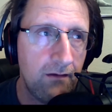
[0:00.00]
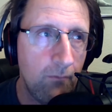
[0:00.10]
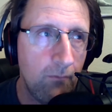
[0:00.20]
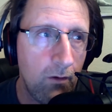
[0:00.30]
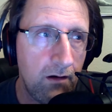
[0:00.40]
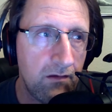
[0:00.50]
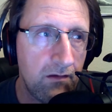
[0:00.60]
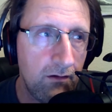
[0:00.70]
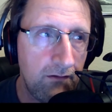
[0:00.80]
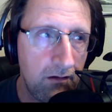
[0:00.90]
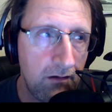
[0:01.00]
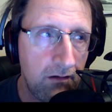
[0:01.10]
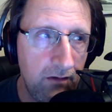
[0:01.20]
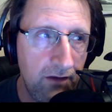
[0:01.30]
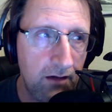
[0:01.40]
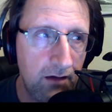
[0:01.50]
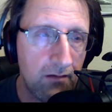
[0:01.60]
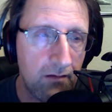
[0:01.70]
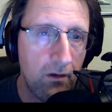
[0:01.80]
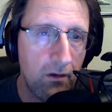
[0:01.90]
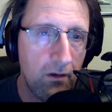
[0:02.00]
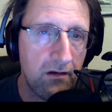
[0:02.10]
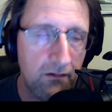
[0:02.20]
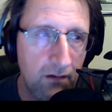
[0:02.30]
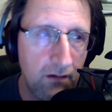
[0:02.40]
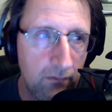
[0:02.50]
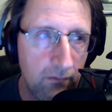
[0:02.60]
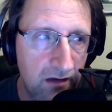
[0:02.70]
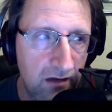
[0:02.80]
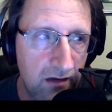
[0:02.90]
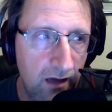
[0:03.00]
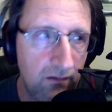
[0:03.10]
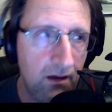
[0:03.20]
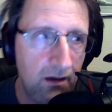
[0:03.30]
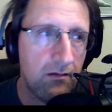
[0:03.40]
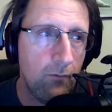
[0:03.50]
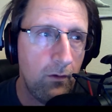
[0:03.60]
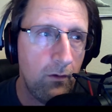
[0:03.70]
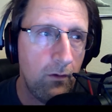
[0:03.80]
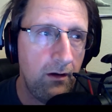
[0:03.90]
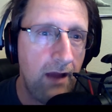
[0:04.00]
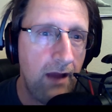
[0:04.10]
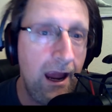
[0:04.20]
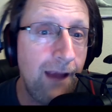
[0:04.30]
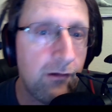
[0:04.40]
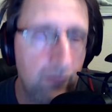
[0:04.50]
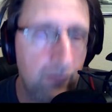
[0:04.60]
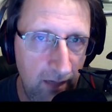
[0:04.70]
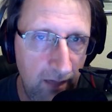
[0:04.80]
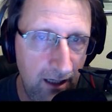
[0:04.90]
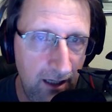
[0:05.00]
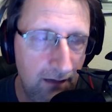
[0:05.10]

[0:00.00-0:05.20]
the more I've started to see things, the more I started to understand things, the more He answered me